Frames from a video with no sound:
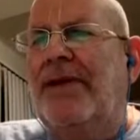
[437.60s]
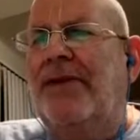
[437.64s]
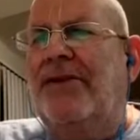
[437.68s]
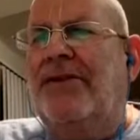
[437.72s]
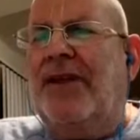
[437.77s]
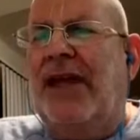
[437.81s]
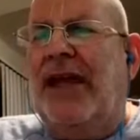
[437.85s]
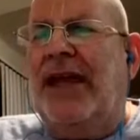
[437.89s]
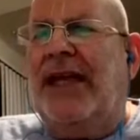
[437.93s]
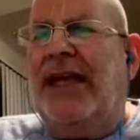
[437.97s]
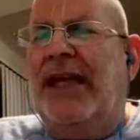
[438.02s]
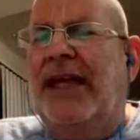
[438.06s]

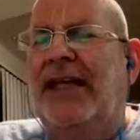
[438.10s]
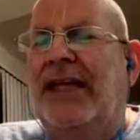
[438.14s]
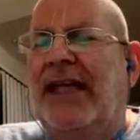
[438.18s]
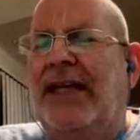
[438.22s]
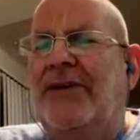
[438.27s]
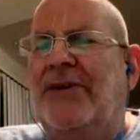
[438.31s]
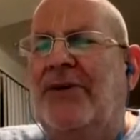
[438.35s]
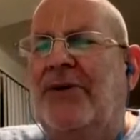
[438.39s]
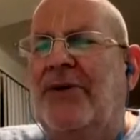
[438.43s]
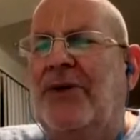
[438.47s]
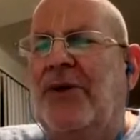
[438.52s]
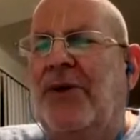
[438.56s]
thinking
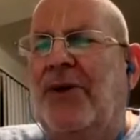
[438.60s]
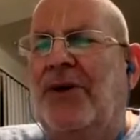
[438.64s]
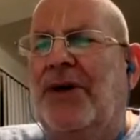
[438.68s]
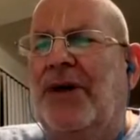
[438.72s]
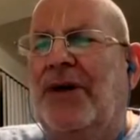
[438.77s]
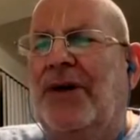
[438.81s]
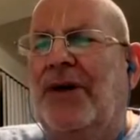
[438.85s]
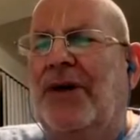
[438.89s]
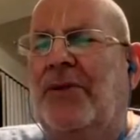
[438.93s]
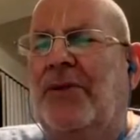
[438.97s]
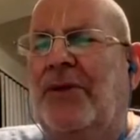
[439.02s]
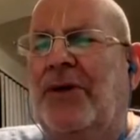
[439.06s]
that
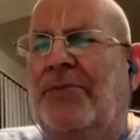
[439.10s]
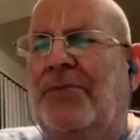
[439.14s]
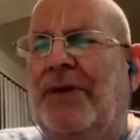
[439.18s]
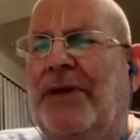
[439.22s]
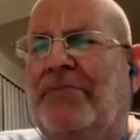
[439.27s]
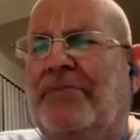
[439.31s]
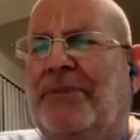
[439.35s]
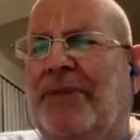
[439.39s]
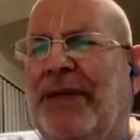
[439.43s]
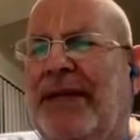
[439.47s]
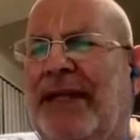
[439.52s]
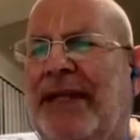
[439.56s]
Duryodhana would be
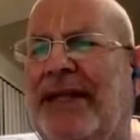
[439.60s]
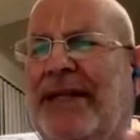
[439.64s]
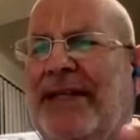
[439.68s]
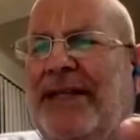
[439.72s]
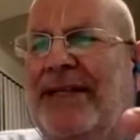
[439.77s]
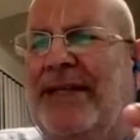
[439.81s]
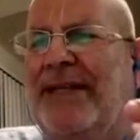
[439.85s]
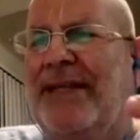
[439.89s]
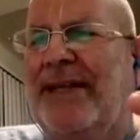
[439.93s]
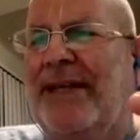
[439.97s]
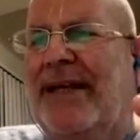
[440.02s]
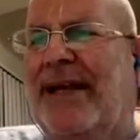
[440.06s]

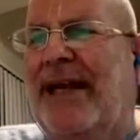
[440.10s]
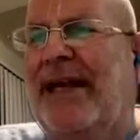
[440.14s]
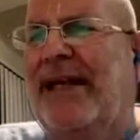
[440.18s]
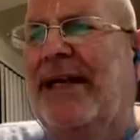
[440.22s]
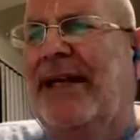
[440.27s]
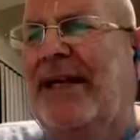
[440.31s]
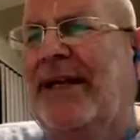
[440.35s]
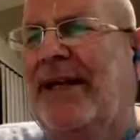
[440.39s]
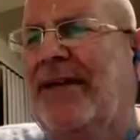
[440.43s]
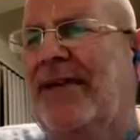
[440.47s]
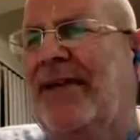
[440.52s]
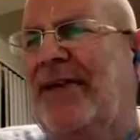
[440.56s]
pleased. And
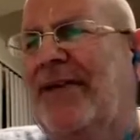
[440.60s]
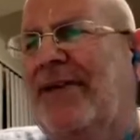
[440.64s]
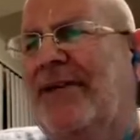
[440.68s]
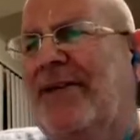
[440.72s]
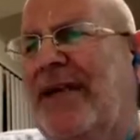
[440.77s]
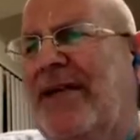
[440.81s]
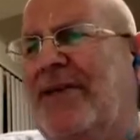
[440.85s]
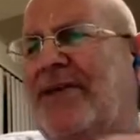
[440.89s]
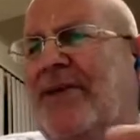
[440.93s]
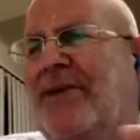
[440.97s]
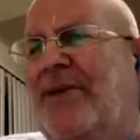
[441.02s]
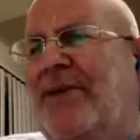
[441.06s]
here it
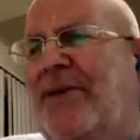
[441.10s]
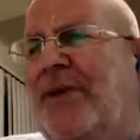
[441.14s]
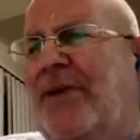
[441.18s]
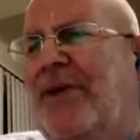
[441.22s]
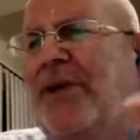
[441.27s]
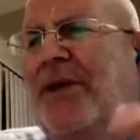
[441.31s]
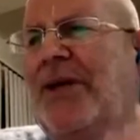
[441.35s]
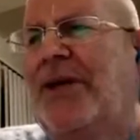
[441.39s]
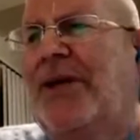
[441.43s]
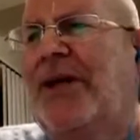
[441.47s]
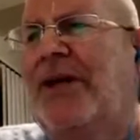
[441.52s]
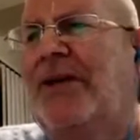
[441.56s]
says
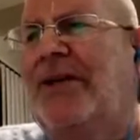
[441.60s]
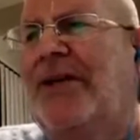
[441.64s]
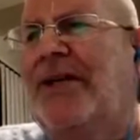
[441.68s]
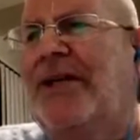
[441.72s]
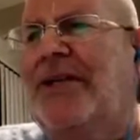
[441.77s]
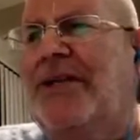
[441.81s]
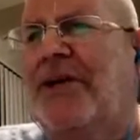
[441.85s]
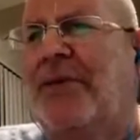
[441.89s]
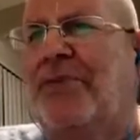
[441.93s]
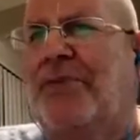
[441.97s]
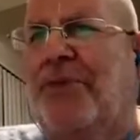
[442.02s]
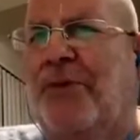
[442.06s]
Duryodhana
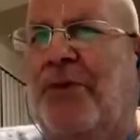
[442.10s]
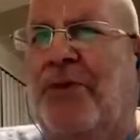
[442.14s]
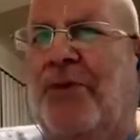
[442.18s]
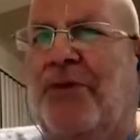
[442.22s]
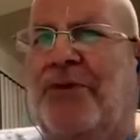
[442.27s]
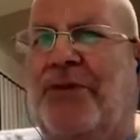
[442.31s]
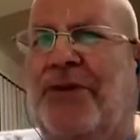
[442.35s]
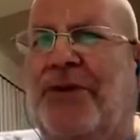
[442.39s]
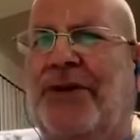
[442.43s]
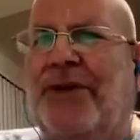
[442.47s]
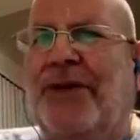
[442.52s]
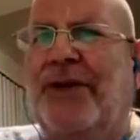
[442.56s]

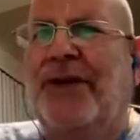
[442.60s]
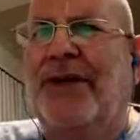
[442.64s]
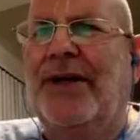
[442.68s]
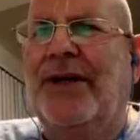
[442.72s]
disapproved,